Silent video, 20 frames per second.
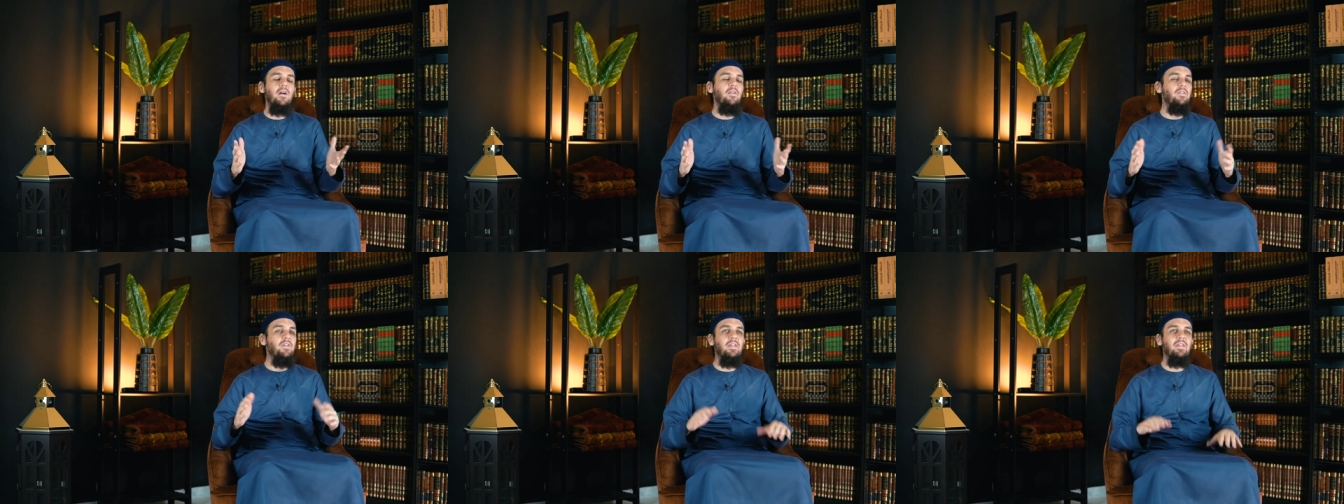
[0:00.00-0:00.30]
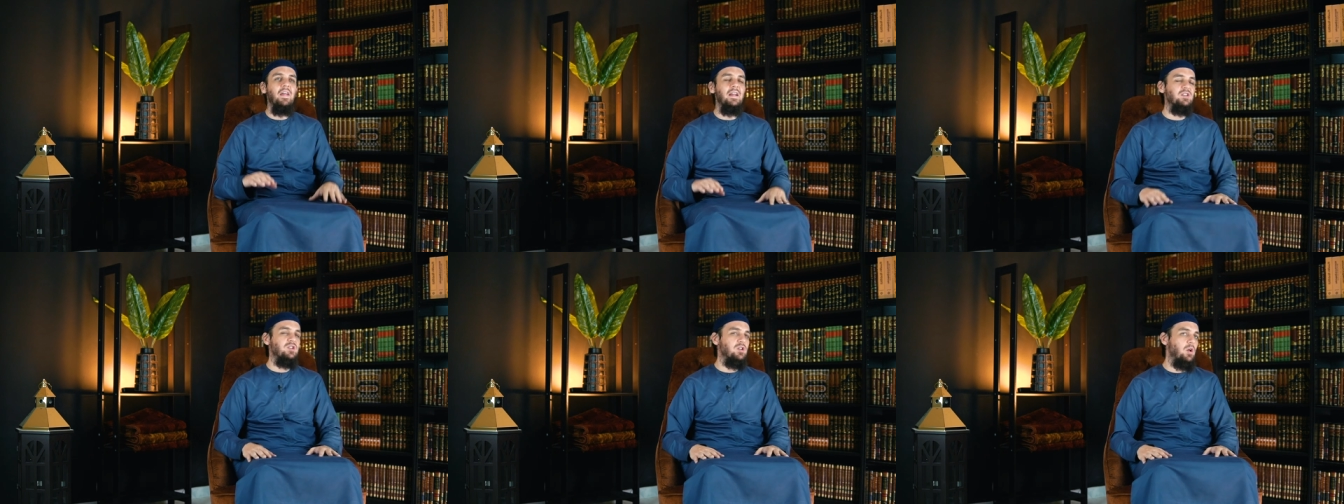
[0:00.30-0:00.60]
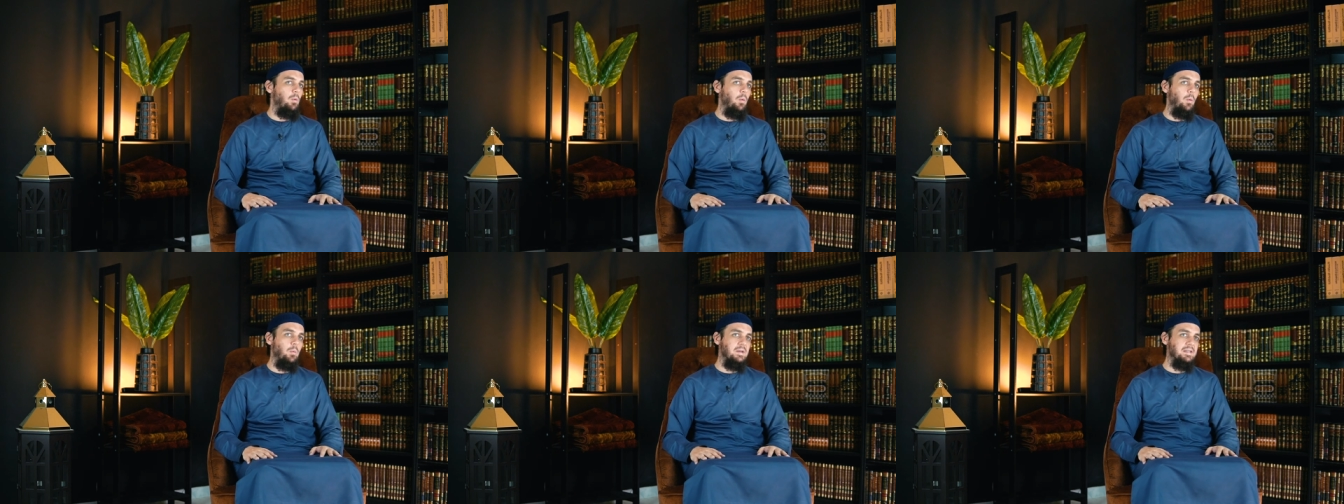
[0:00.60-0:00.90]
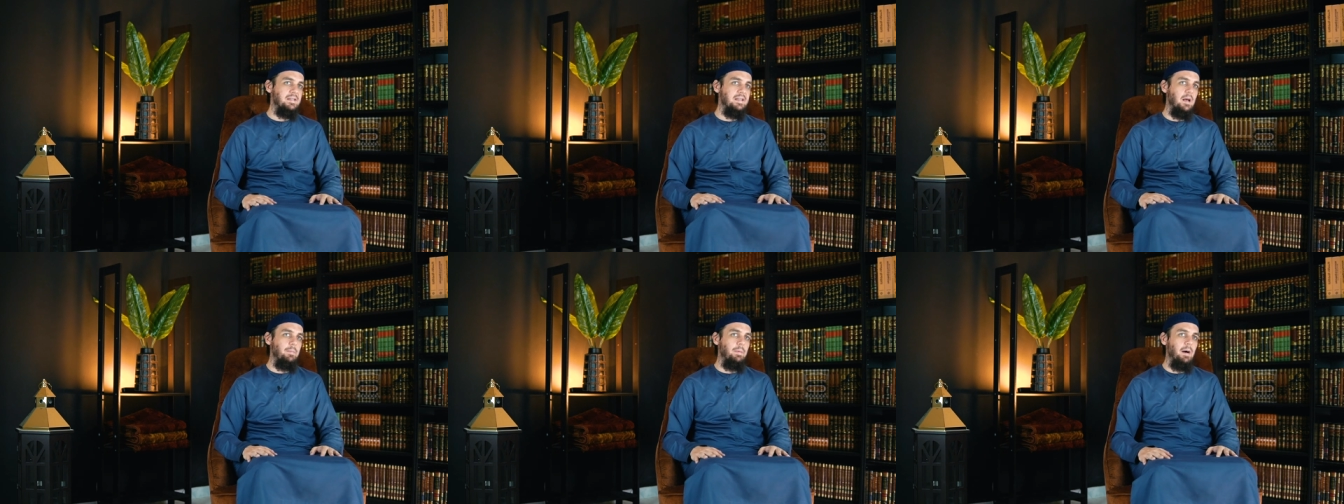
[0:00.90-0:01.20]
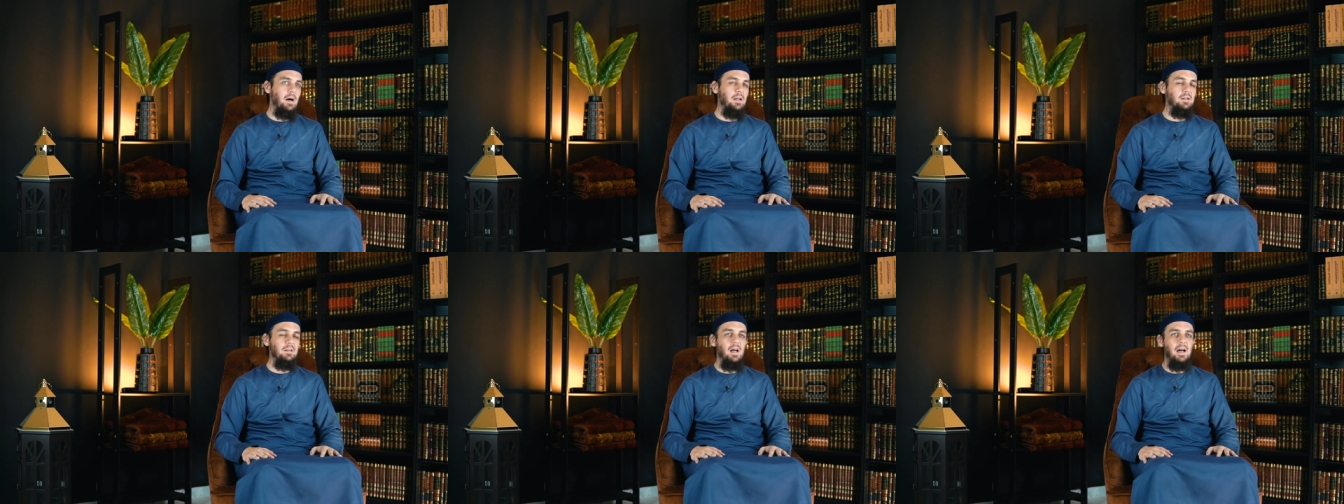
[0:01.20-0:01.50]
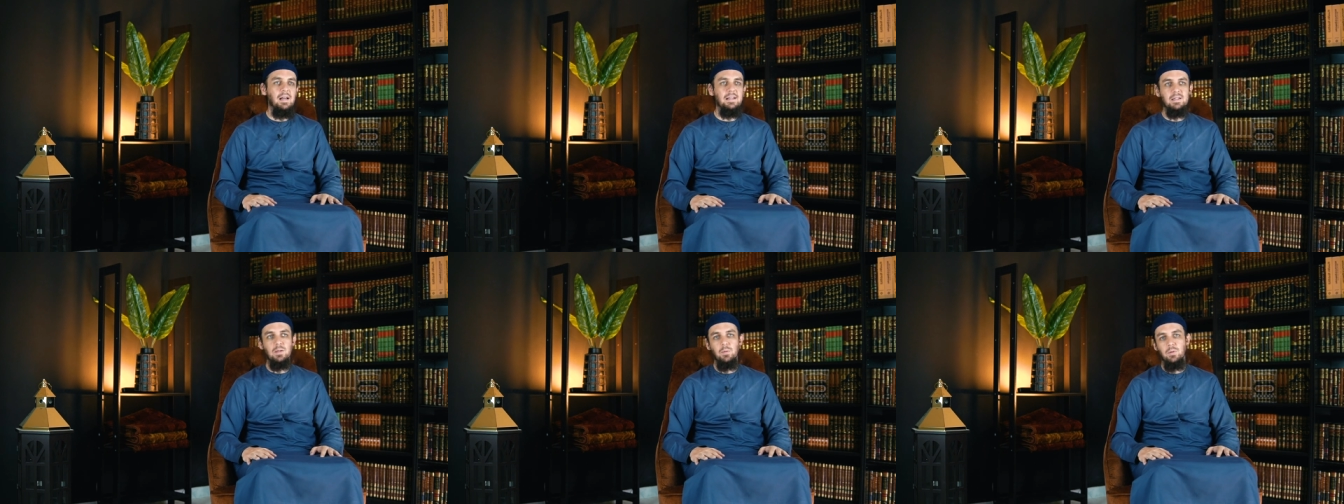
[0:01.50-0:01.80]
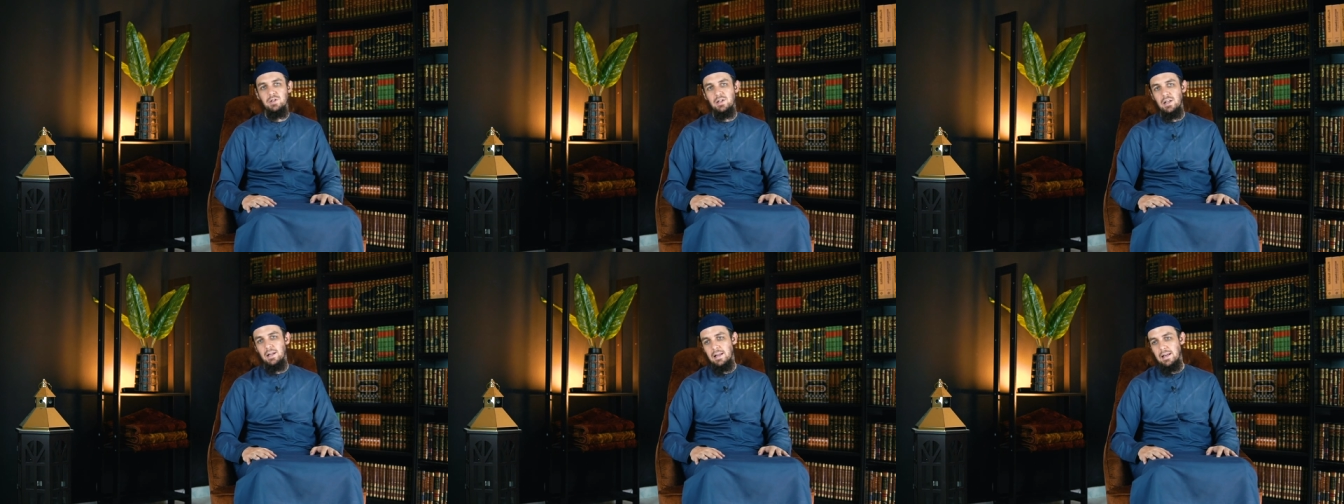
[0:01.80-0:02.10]
then that's not what we say about Allah Azza
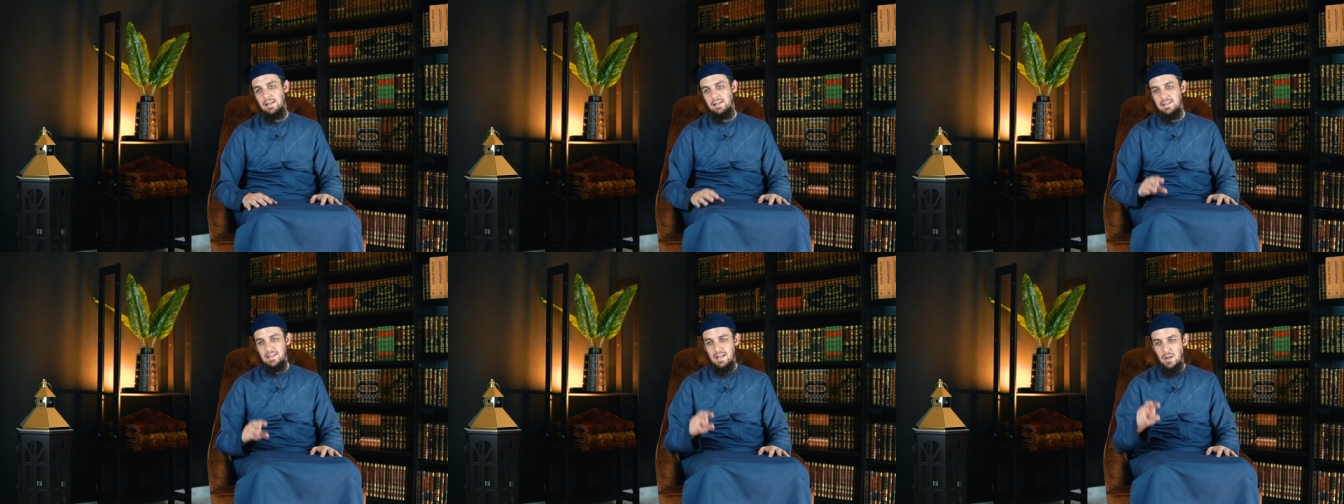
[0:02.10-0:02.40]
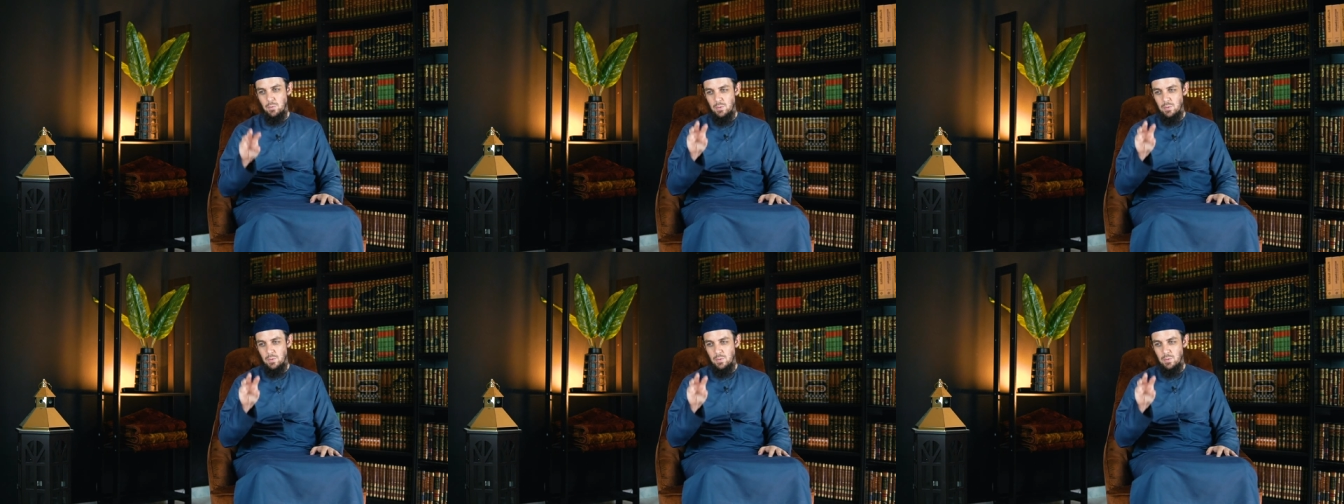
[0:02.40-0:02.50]
wa Instead,